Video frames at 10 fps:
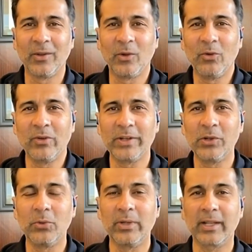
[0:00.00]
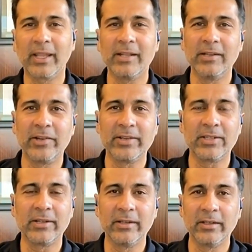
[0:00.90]
Uh, over and over again in
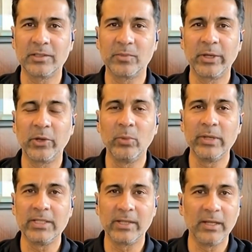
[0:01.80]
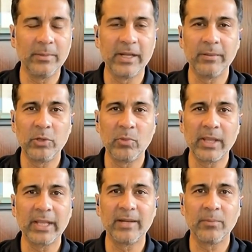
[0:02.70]
recent years, but nobody's really been able to
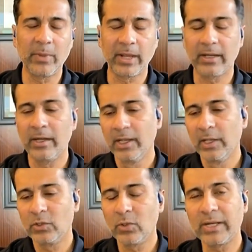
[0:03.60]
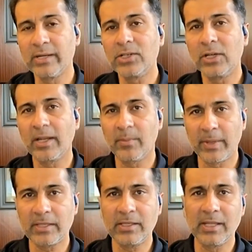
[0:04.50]
make an impact. Hmm. So, our initial
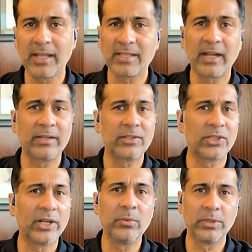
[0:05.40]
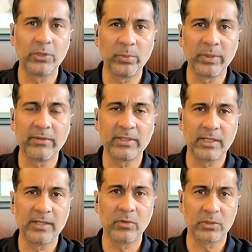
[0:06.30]
capacity, as I had shared with you
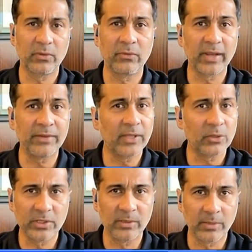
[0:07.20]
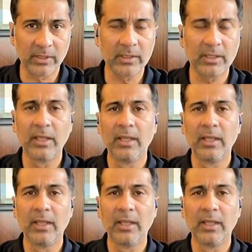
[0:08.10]
previously, was for 5,000 a month.